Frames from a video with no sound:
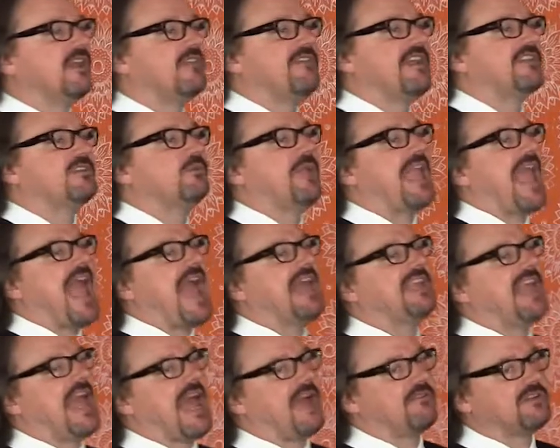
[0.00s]
of the fact that we had
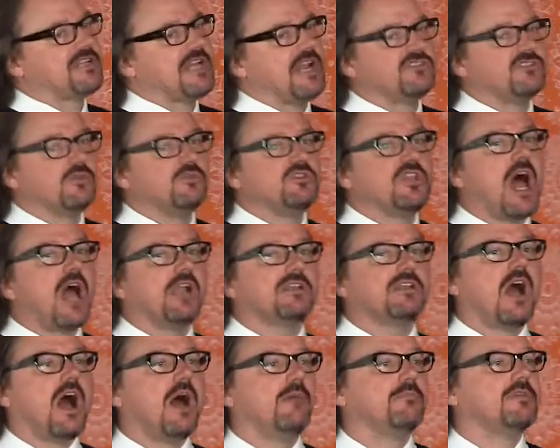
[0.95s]
to advertise. So
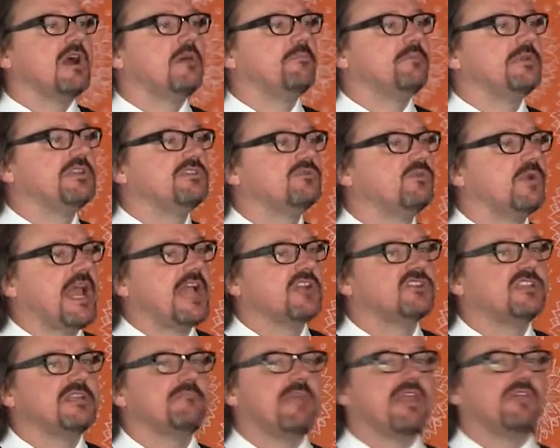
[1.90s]
dot-com companies would
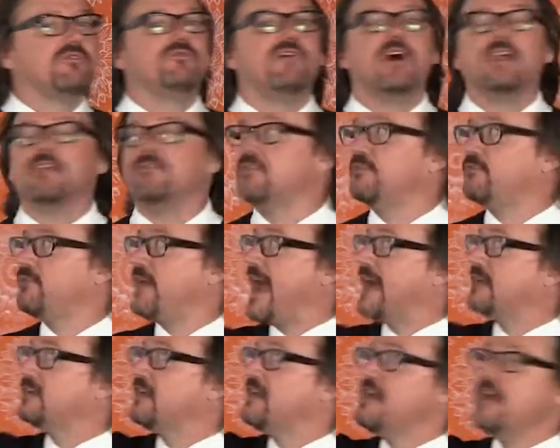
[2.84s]
actually make fun of the
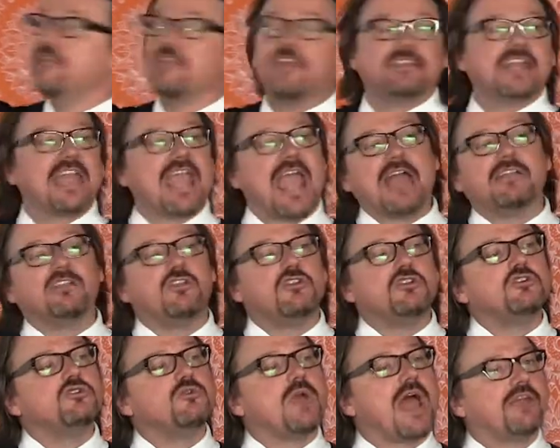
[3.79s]
fact that they had to
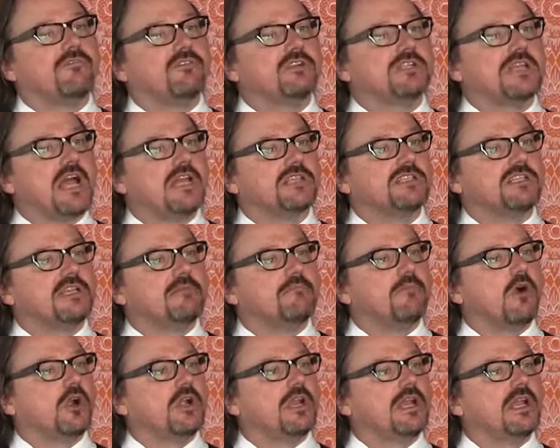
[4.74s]
do advertising and
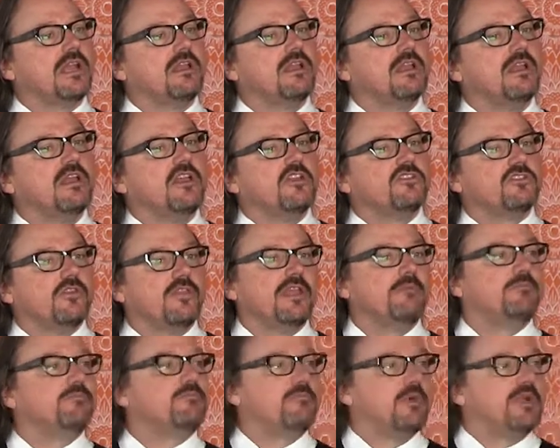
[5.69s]
marketing. So
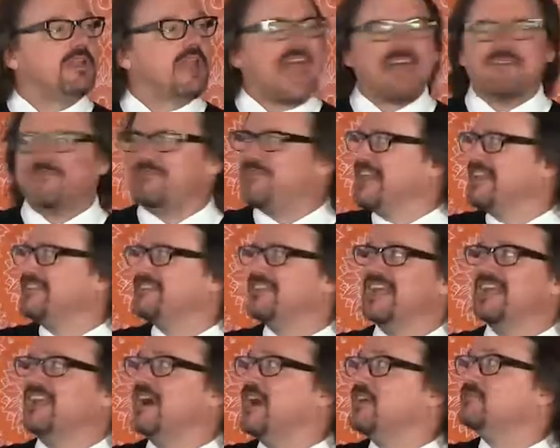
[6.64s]
they would have things
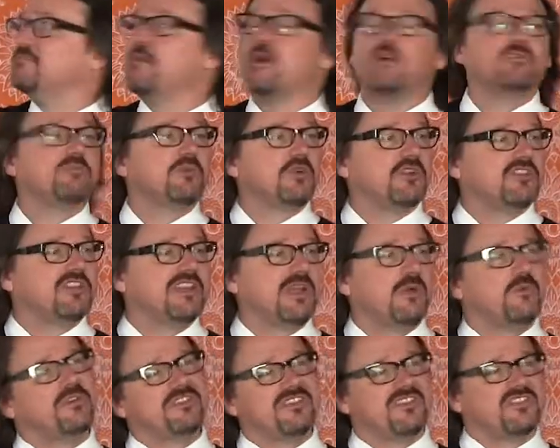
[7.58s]
like a spokesperson
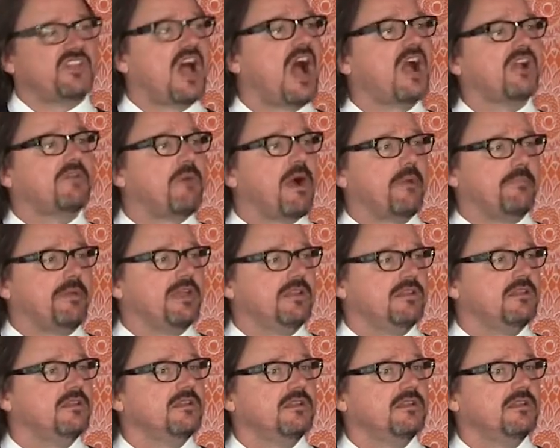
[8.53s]
that was a sock puppet.